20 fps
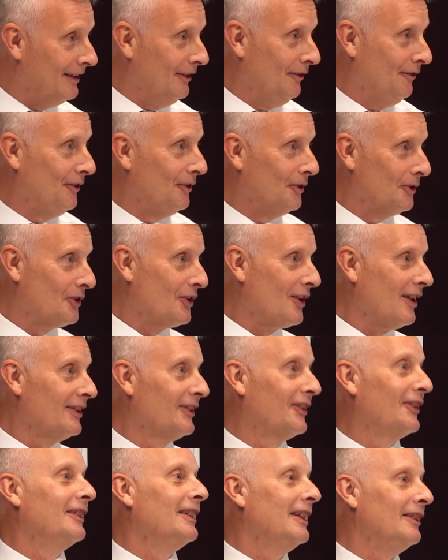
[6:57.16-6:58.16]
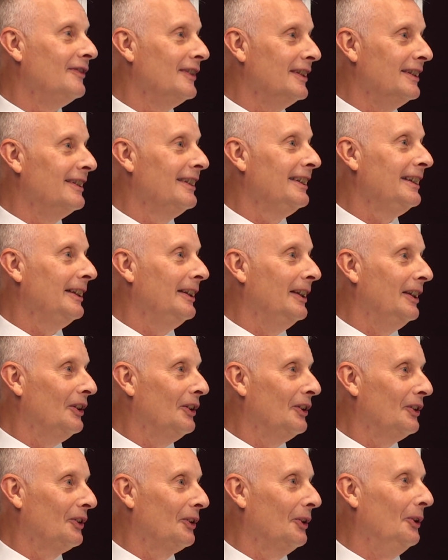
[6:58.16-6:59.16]
a Ford Transit every day.
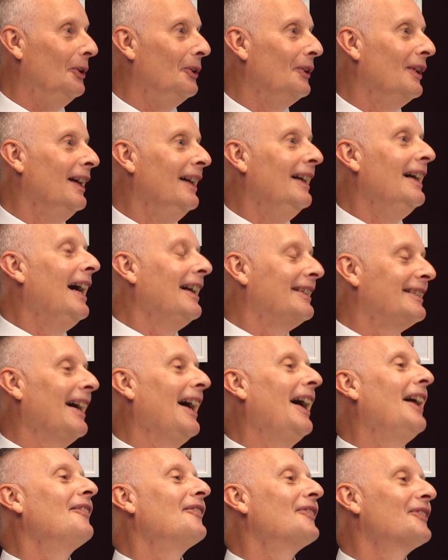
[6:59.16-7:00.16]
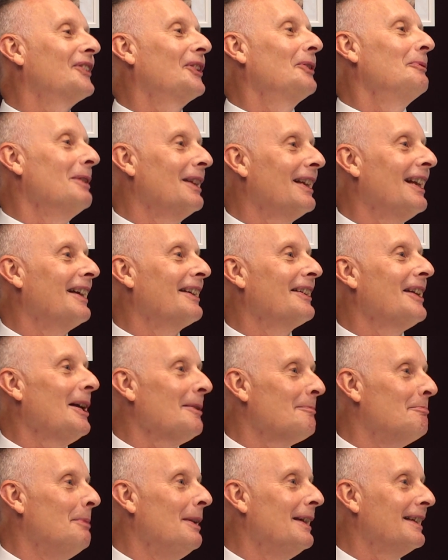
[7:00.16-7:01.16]
So to have something like
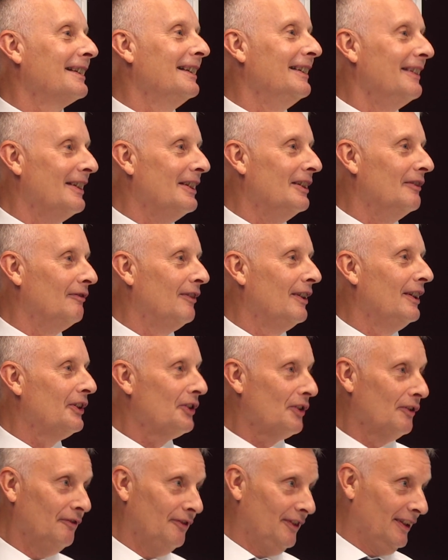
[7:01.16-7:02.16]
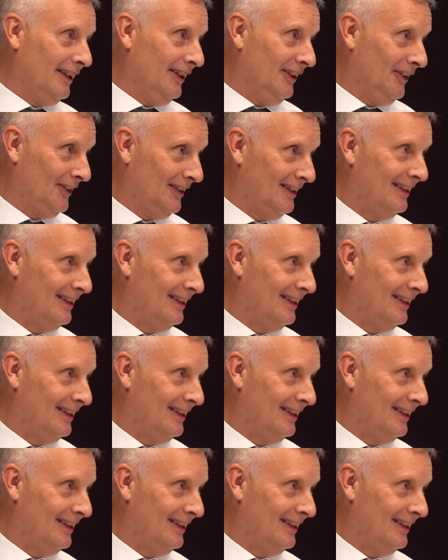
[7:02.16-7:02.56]
that baked into the inflation figures.